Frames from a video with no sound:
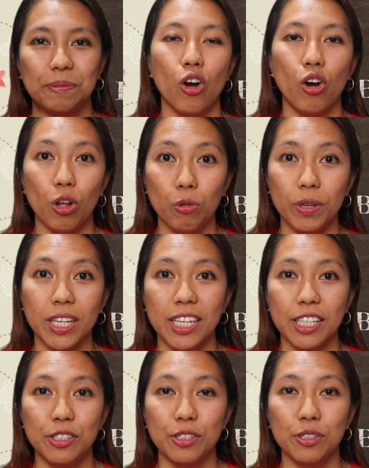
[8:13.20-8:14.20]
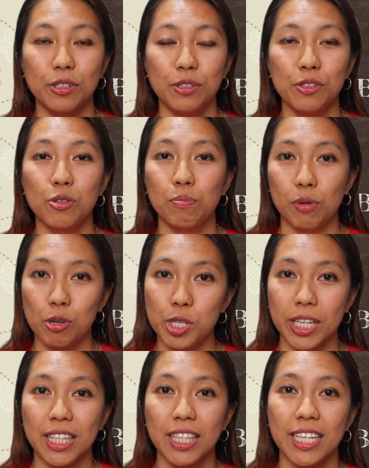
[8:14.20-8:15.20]
All we need to do
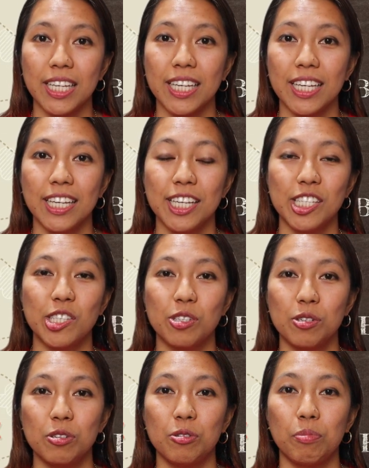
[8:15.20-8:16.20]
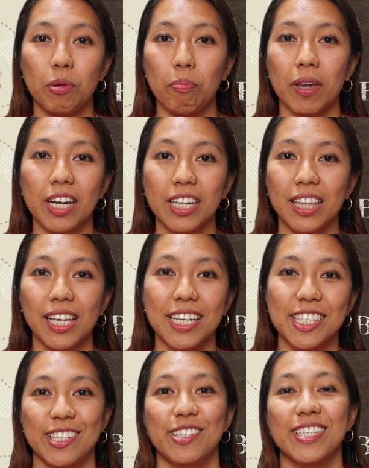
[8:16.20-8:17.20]
supposedly is to prepare the
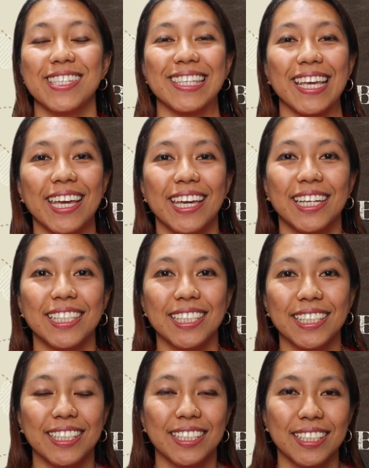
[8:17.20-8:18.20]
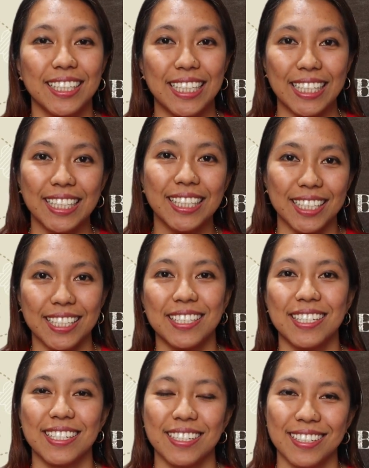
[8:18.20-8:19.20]
lessons and
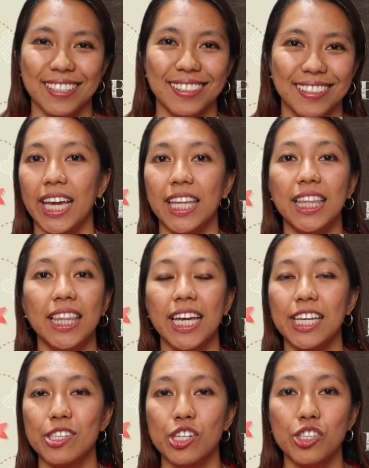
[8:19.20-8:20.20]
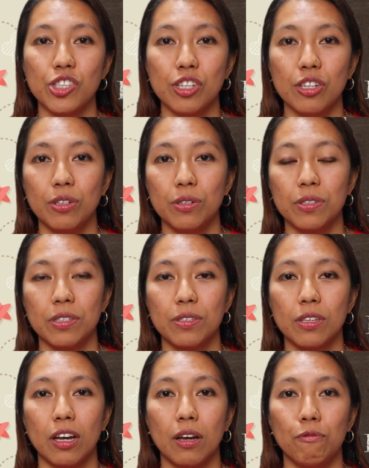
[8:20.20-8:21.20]
teach. And lessons, you know,
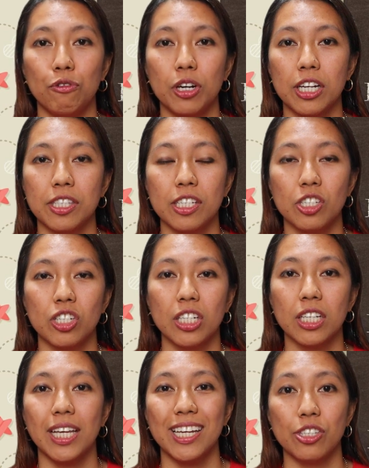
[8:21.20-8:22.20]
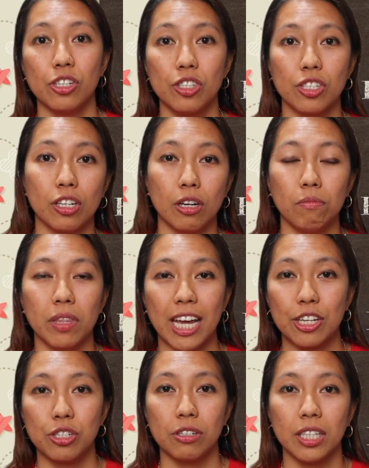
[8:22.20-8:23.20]
for us teacher, lessons come
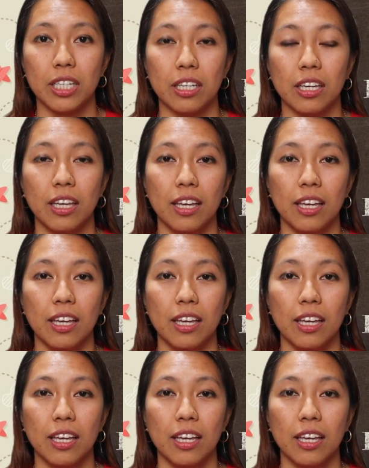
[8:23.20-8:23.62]
naturally.